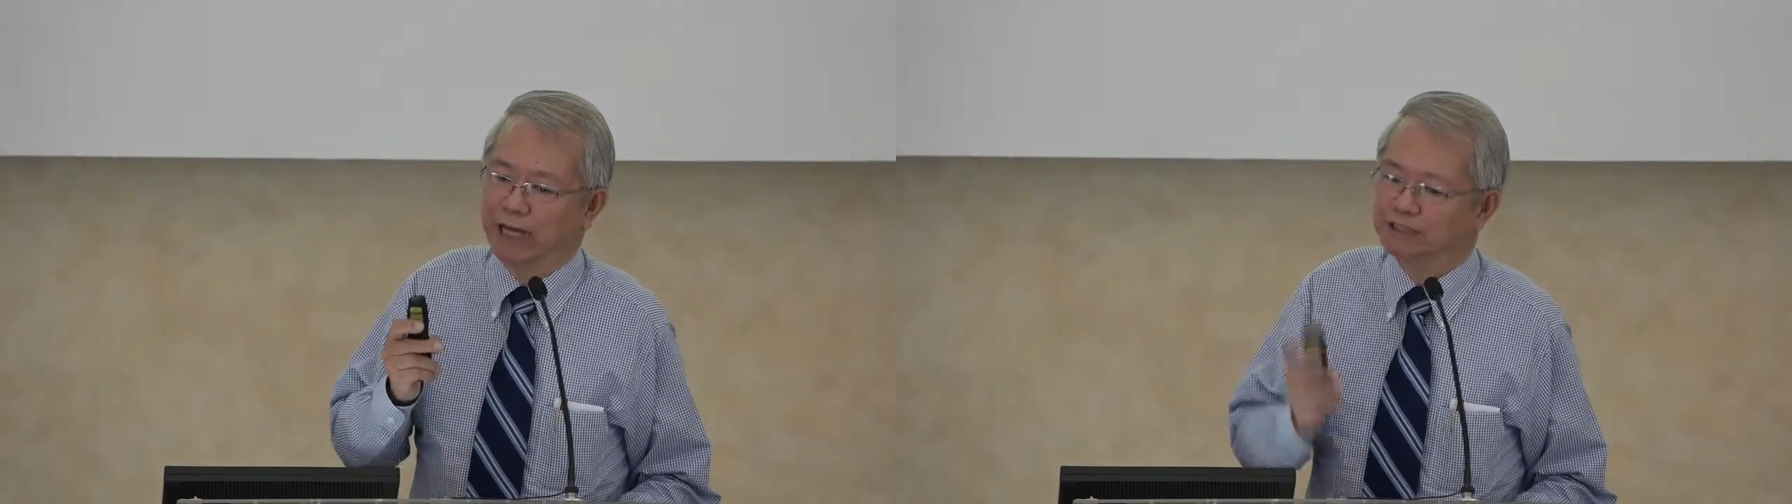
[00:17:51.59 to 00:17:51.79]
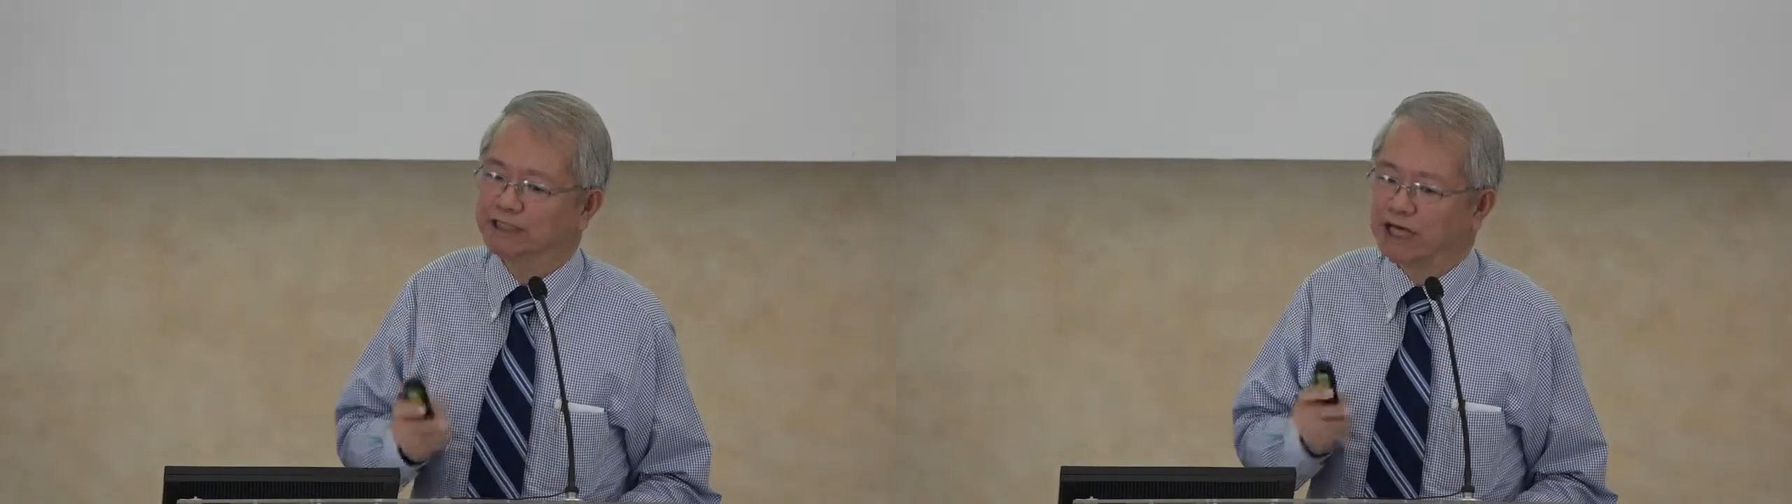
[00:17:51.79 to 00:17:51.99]

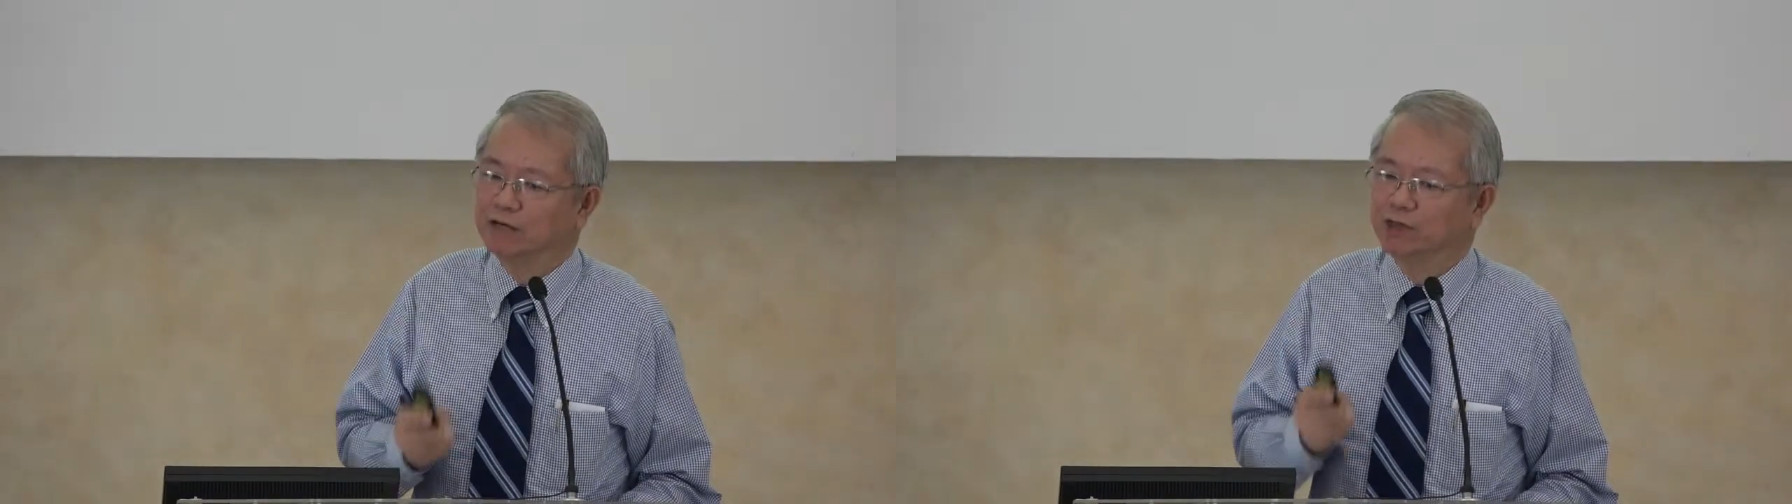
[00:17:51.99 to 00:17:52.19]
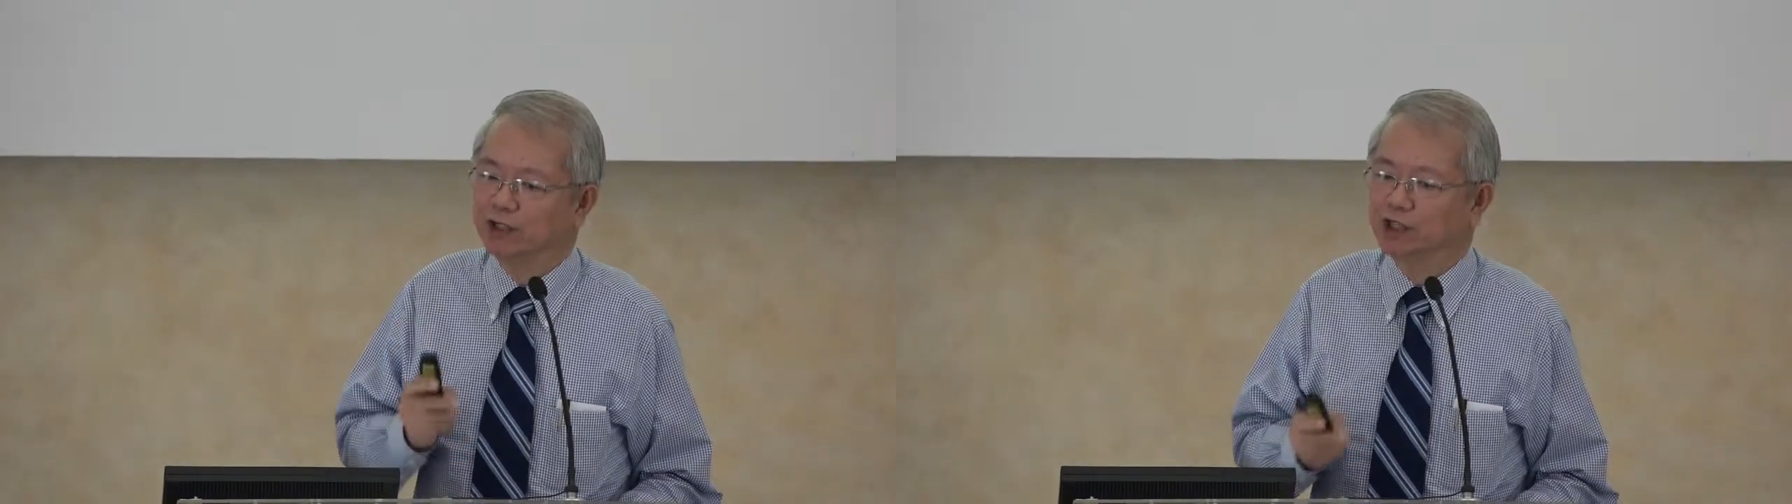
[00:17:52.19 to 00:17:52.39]

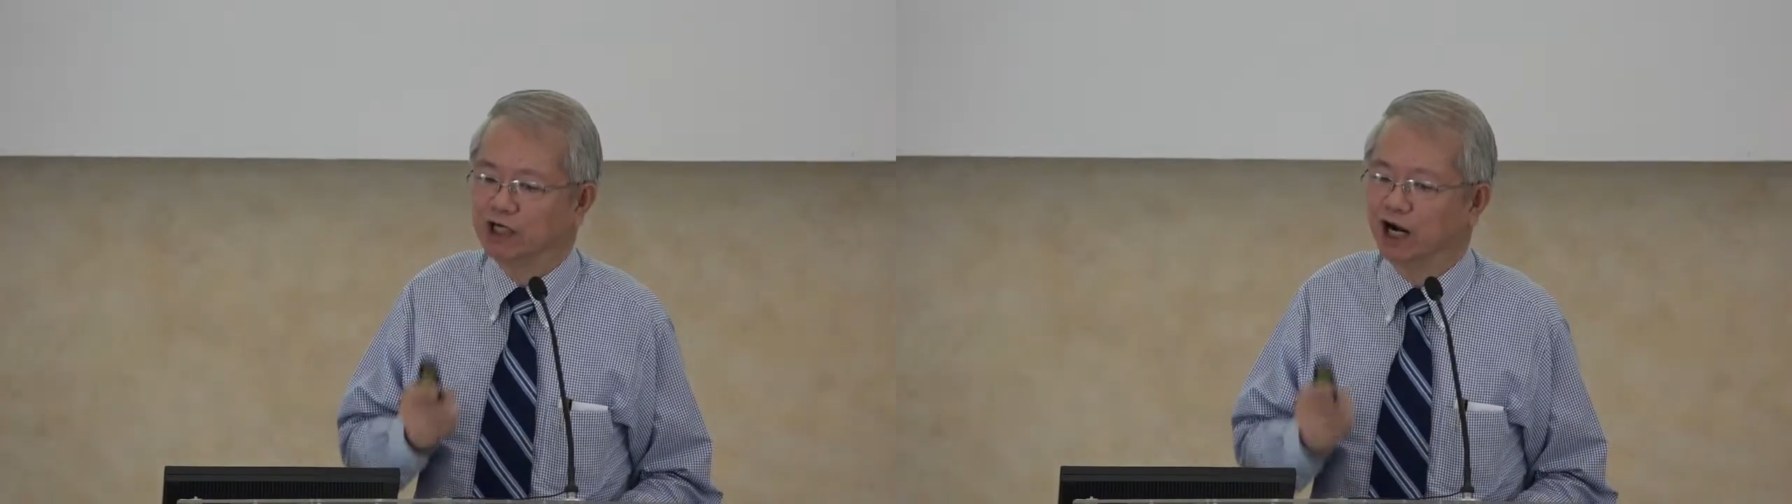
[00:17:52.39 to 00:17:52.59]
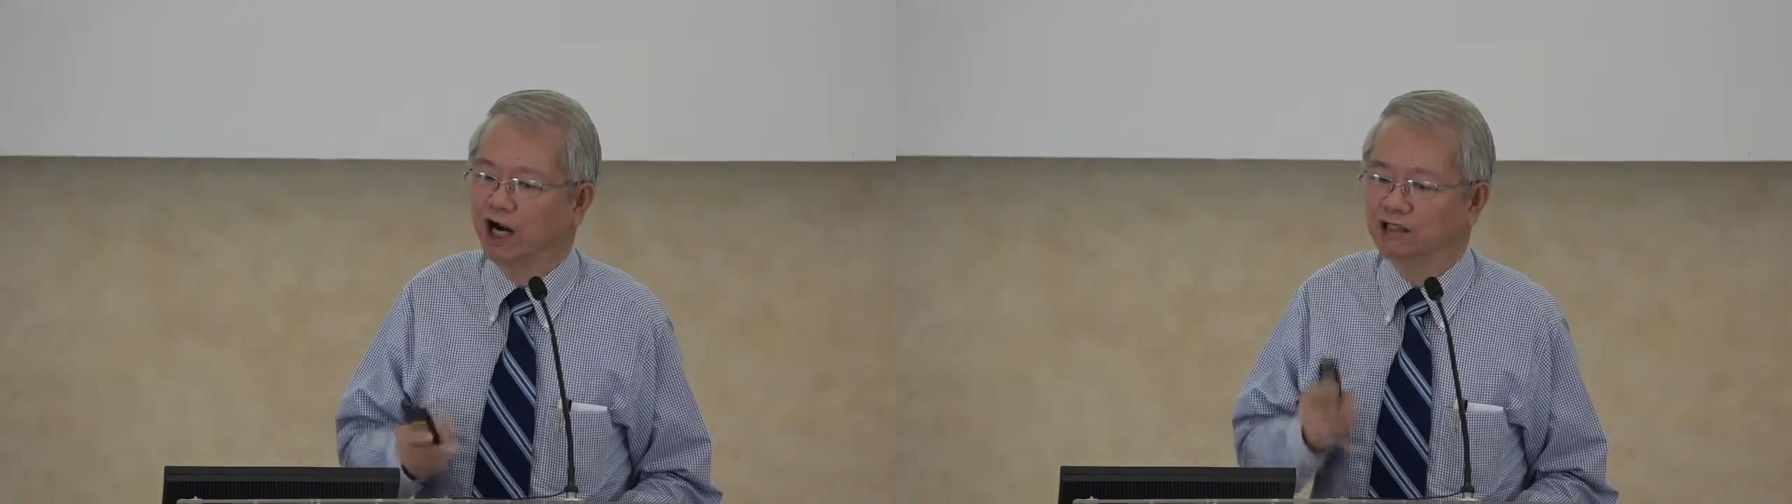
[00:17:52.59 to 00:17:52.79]
establish a
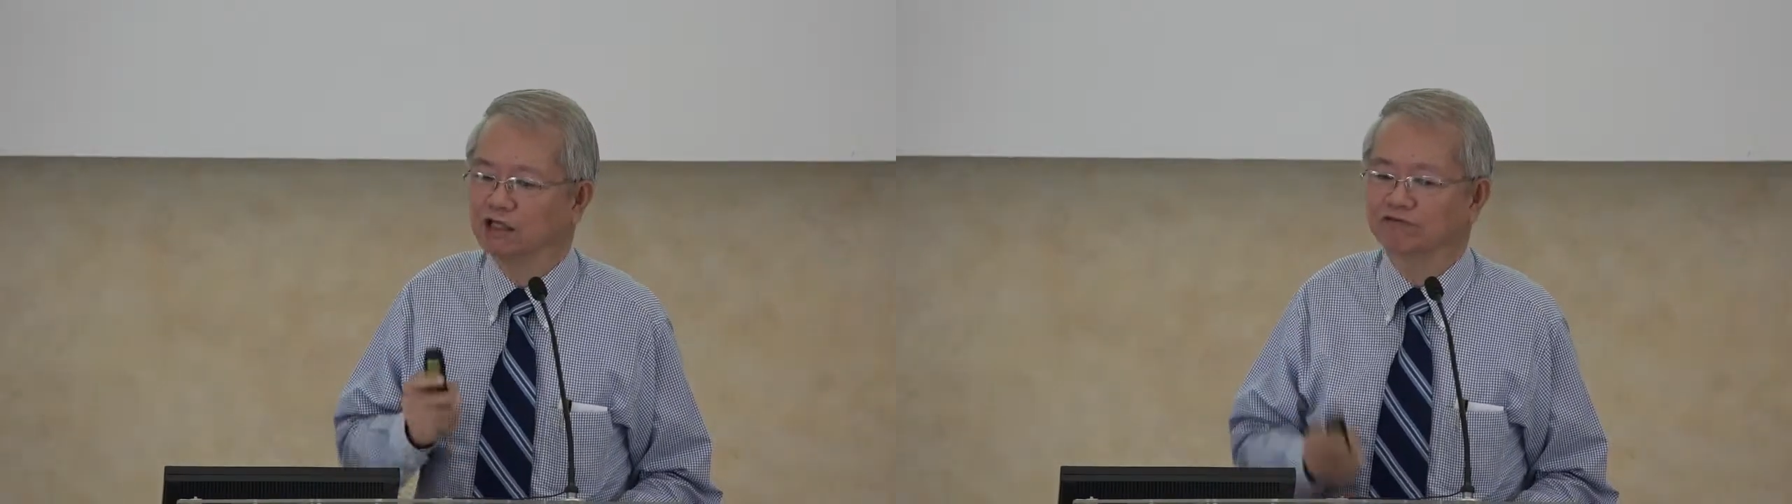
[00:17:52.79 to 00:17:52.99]
lot